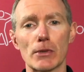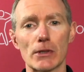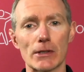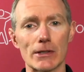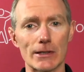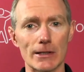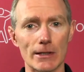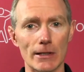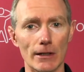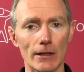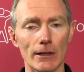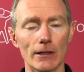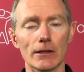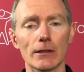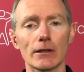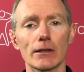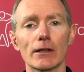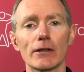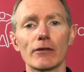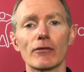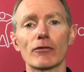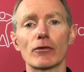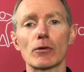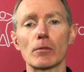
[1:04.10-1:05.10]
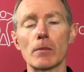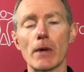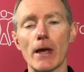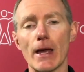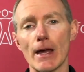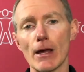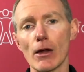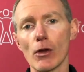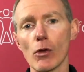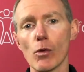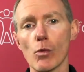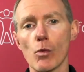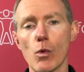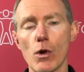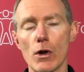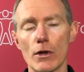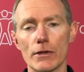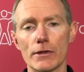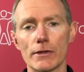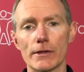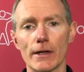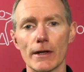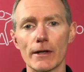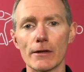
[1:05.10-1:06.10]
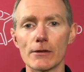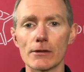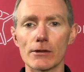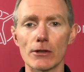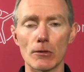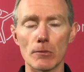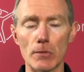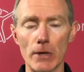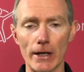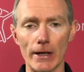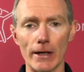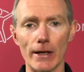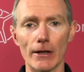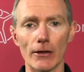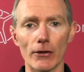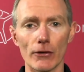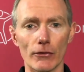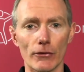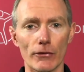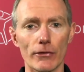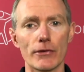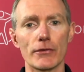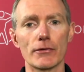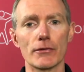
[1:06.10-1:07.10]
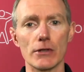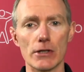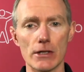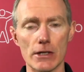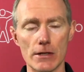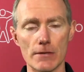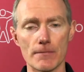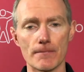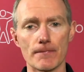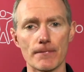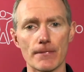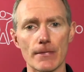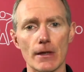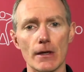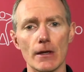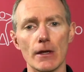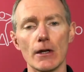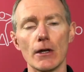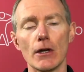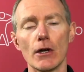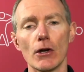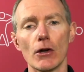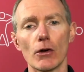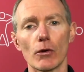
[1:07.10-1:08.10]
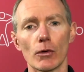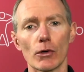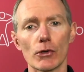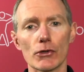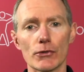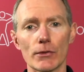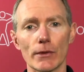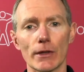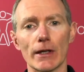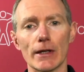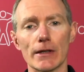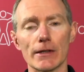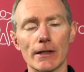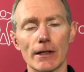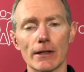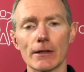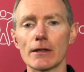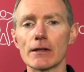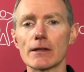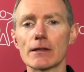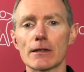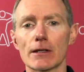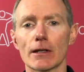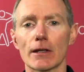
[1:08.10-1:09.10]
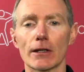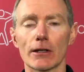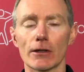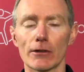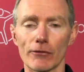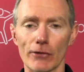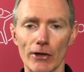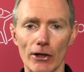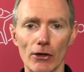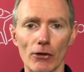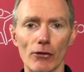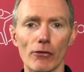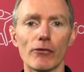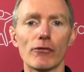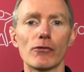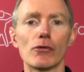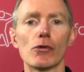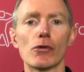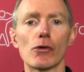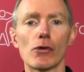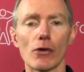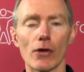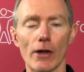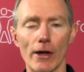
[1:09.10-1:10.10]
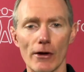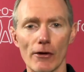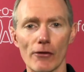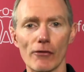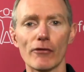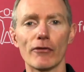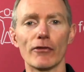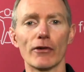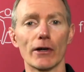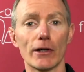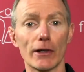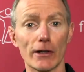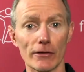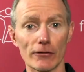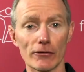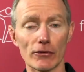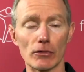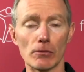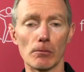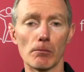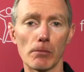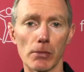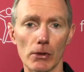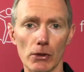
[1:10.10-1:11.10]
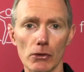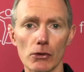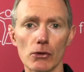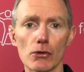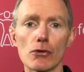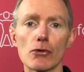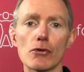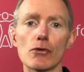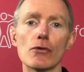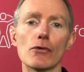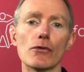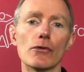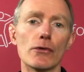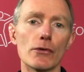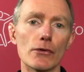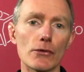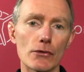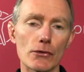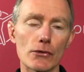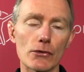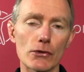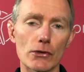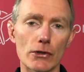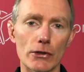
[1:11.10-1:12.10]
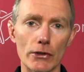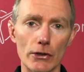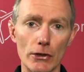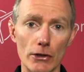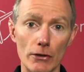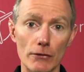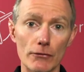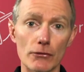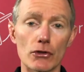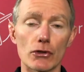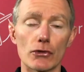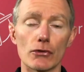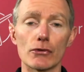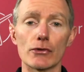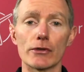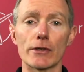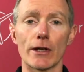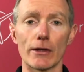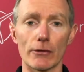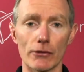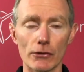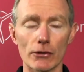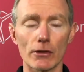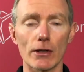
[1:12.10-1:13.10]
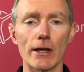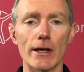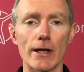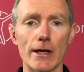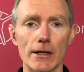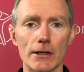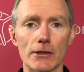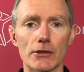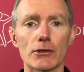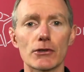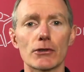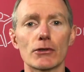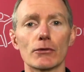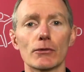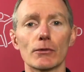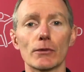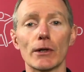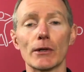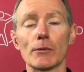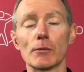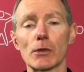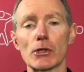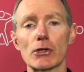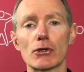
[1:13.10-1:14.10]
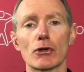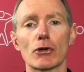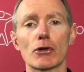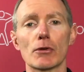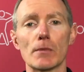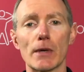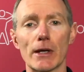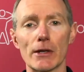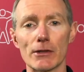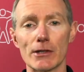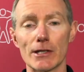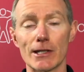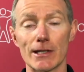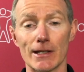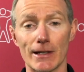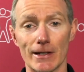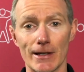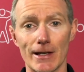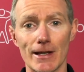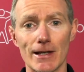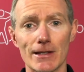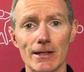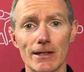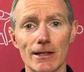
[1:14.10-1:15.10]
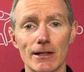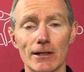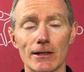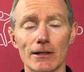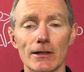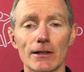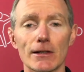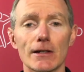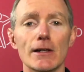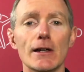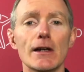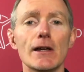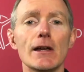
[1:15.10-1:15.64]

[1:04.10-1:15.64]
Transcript: particularly from L1 down to about L3. Once we get down into kind of L4, L5 and below, those nerves go down your legs. So when we talk about sciatica,